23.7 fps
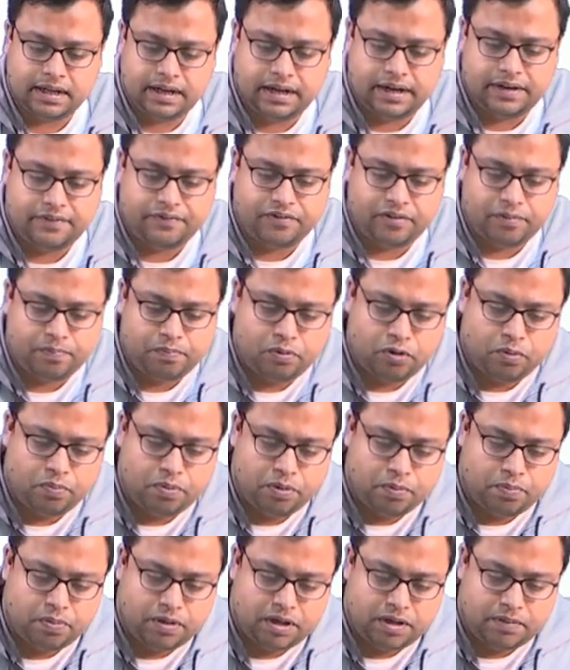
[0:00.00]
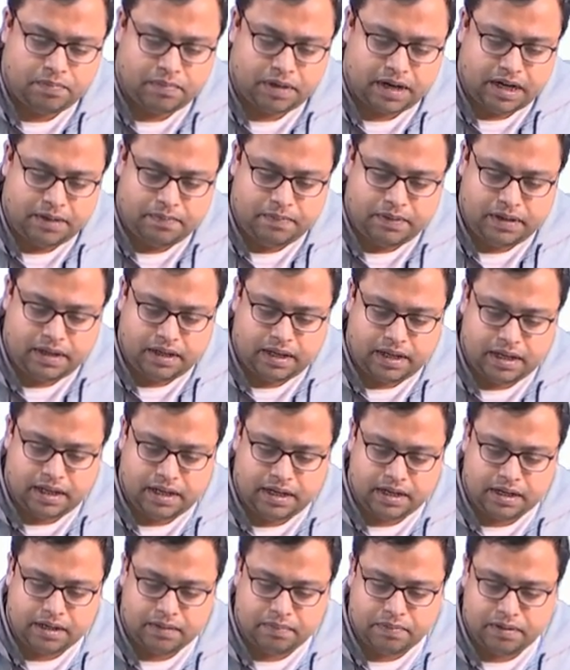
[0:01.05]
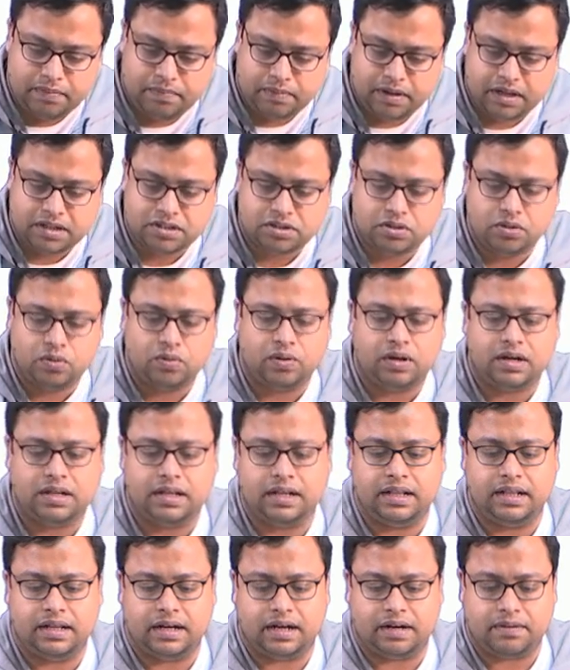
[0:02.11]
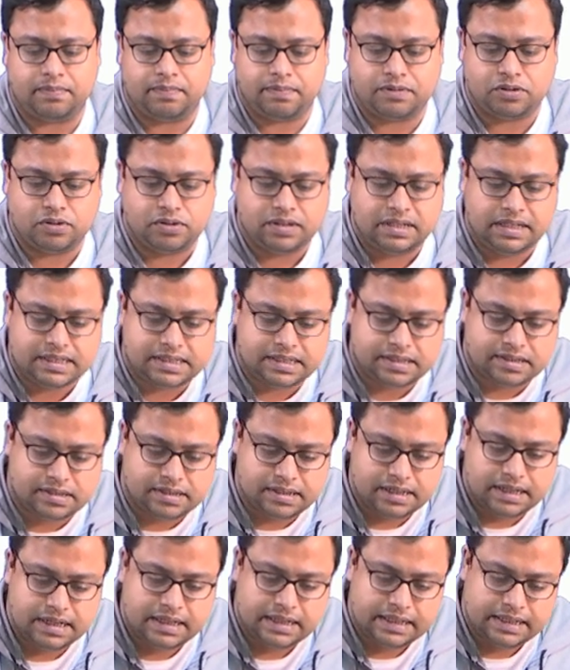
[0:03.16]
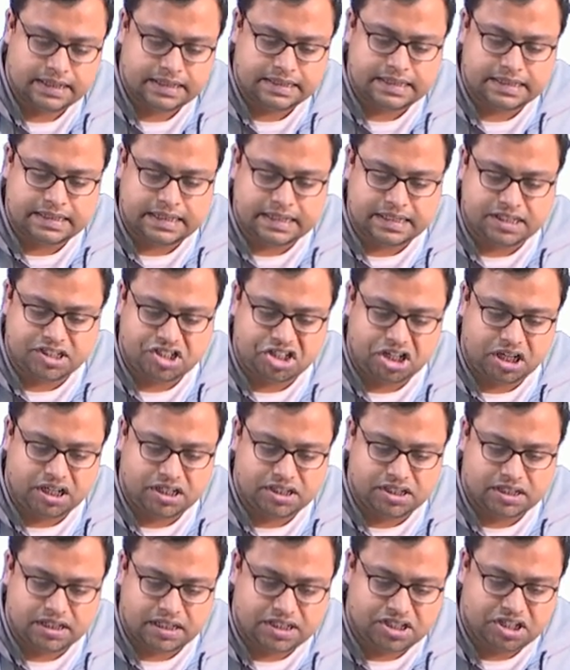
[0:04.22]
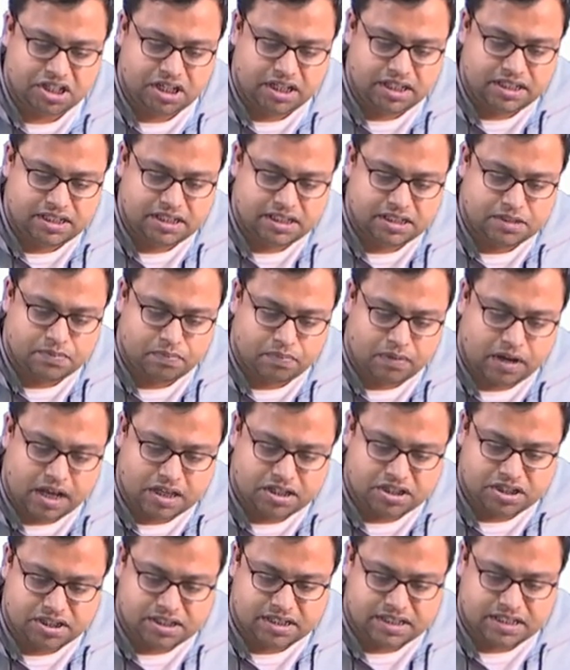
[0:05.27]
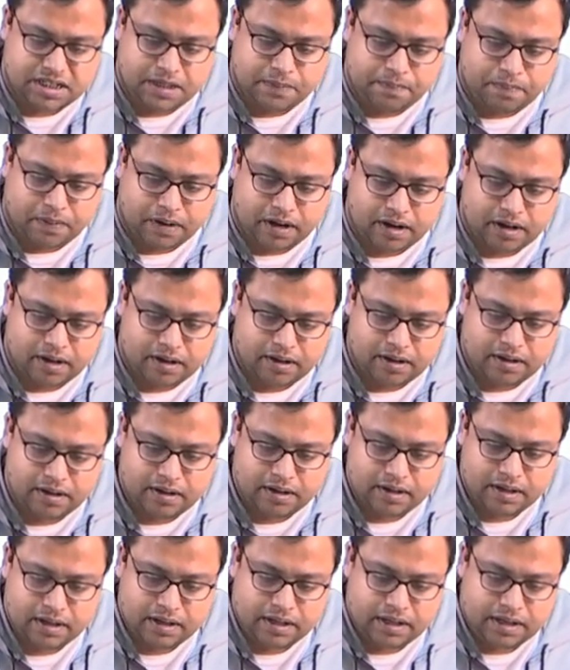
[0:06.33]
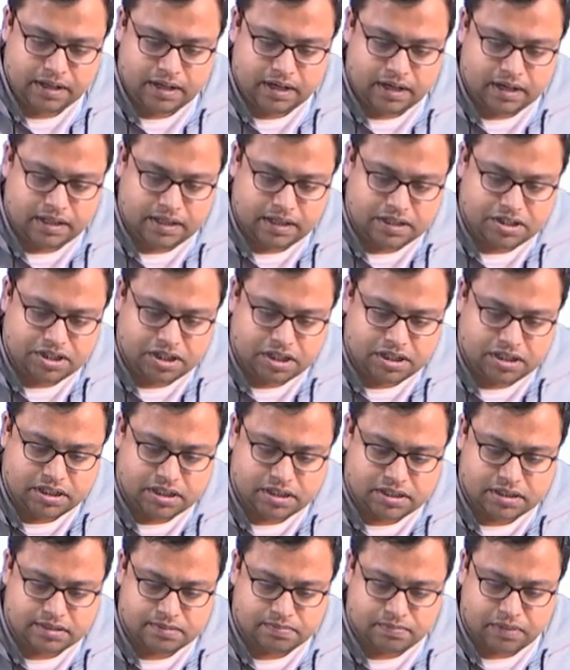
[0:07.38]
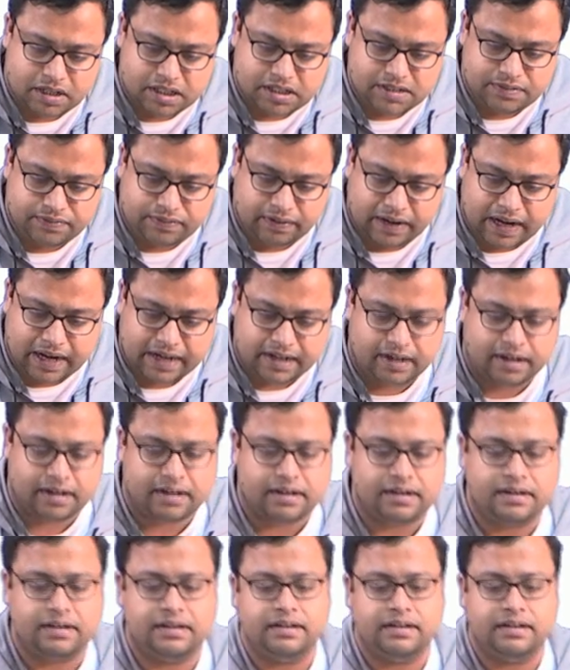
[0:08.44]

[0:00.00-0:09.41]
and for poor people it might be a little bit much lower than that. So, this this is the change the change is much steeper here the change is much flatter.